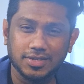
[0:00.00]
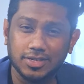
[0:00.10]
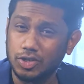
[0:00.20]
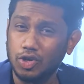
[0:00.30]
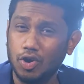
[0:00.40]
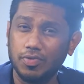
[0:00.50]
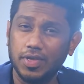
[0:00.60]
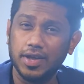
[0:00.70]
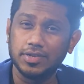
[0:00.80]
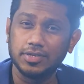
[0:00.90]
Did you know
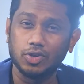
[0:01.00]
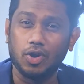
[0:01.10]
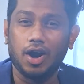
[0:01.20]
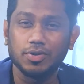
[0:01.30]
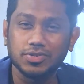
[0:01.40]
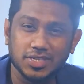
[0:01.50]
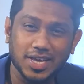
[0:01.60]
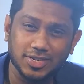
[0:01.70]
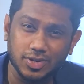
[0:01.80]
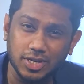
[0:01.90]
that your house is
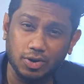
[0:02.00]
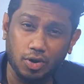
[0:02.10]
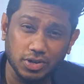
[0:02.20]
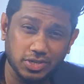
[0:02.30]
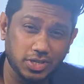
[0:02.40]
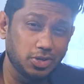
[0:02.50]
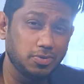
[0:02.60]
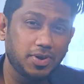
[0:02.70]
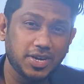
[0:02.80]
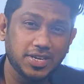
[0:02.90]
actually costing you
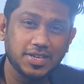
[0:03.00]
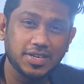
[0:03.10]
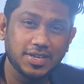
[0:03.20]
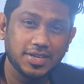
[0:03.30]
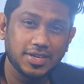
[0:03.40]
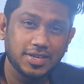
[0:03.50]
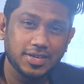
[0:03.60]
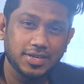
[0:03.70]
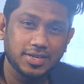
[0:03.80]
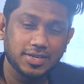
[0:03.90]
money?
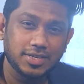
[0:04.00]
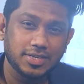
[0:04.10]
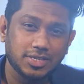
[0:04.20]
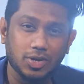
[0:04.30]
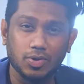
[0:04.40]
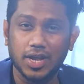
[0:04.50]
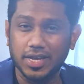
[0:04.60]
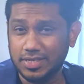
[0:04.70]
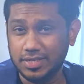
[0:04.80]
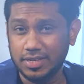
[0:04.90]
So
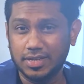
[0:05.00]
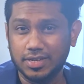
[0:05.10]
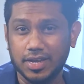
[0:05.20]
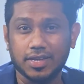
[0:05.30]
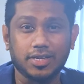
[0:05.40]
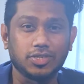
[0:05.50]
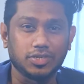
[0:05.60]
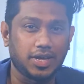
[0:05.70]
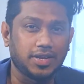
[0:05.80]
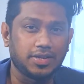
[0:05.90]
let's get into
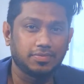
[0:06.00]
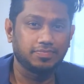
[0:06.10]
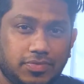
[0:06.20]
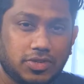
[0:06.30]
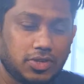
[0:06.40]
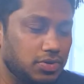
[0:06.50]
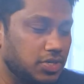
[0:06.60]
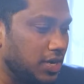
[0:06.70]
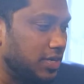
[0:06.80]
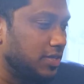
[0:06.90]
that. So
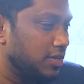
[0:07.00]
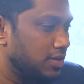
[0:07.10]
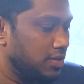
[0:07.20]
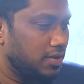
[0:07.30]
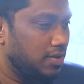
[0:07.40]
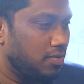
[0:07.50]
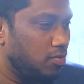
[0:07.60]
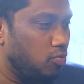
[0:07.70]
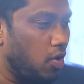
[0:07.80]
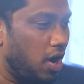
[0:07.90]
Chari,
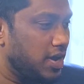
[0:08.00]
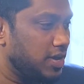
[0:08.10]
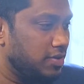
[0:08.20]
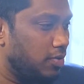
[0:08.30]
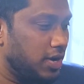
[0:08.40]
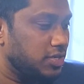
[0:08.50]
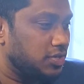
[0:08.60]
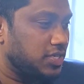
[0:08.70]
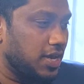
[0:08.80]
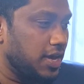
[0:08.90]
why you
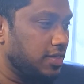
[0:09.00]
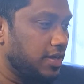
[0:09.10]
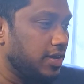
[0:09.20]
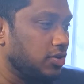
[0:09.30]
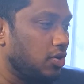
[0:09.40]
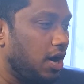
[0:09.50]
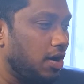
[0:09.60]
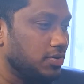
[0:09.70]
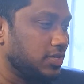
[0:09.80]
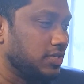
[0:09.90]
say that your
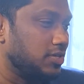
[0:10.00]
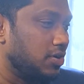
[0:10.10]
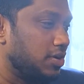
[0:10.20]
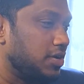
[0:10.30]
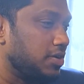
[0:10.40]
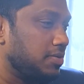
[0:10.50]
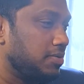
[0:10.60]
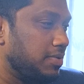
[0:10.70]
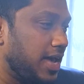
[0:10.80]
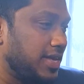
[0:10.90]
house is not an
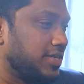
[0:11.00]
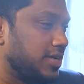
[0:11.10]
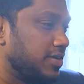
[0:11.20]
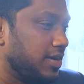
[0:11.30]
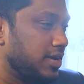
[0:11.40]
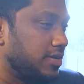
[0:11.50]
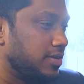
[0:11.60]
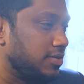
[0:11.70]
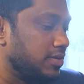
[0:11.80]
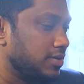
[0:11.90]
asset
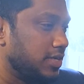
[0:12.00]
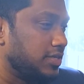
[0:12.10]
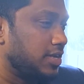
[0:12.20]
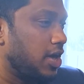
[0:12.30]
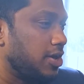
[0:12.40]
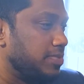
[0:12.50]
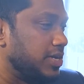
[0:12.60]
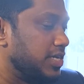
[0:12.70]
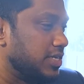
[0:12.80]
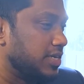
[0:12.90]
and it's a
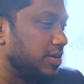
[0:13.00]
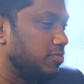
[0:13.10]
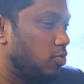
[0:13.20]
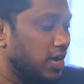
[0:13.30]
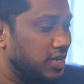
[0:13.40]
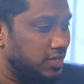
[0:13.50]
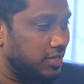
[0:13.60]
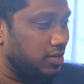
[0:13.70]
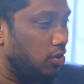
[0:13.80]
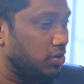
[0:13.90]
liability, and why is
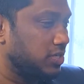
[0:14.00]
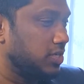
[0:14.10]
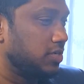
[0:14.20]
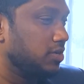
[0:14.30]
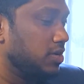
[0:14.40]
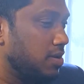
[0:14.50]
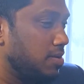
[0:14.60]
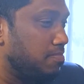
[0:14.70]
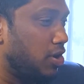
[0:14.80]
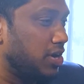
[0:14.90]
it costing
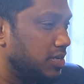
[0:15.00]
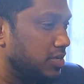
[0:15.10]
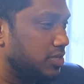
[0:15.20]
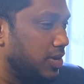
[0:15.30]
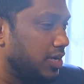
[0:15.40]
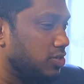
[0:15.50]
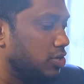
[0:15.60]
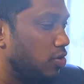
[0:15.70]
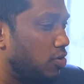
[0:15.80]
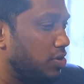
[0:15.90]
money to actually
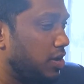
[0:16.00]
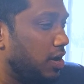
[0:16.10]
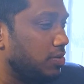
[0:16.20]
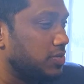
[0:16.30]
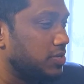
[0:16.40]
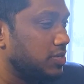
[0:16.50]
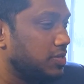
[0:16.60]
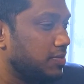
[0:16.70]
own a house?